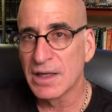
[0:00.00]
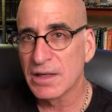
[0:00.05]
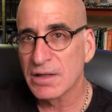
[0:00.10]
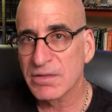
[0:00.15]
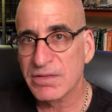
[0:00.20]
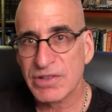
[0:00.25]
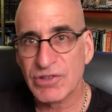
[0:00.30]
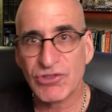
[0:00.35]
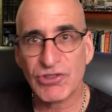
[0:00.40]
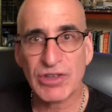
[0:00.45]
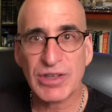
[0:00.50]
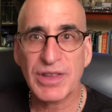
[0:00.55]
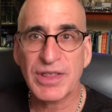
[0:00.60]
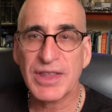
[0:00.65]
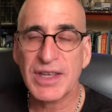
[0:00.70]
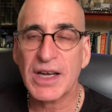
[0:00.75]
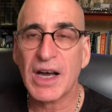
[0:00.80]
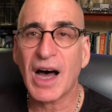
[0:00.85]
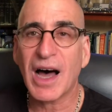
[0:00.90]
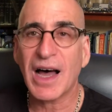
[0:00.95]
Christian
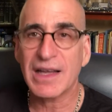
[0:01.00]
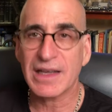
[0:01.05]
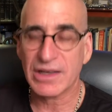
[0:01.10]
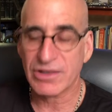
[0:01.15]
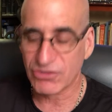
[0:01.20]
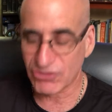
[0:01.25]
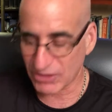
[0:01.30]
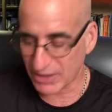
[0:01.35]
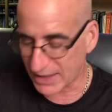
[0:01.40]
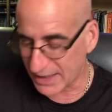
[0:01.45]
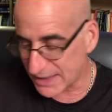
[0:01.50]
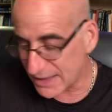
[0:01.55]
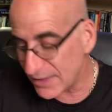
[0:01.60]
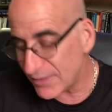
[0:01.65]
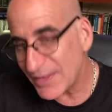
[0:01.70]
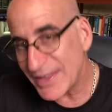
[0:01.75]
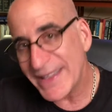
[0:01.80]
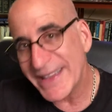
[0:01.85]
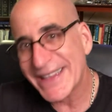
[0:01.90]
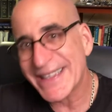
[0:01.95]
theology and
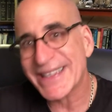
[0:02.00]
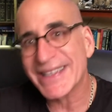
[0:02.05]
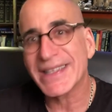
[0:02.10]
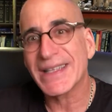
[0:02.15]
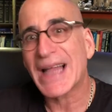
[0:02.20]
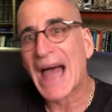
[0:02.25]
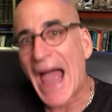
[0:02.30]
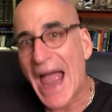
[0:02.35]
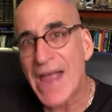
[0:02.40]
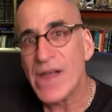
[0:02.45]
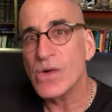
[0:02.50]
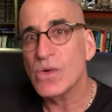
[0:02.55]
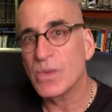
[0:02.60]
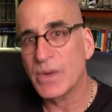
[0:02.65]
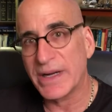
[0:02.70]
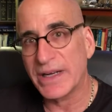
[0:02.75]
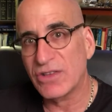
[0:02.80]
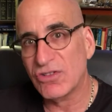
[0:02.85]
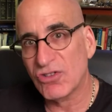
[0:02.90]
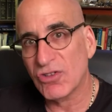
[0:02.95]
even the
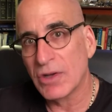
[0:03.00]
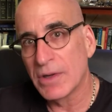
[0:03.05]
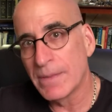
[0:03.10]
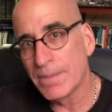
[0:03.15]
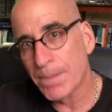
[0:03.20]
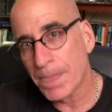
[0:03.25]
language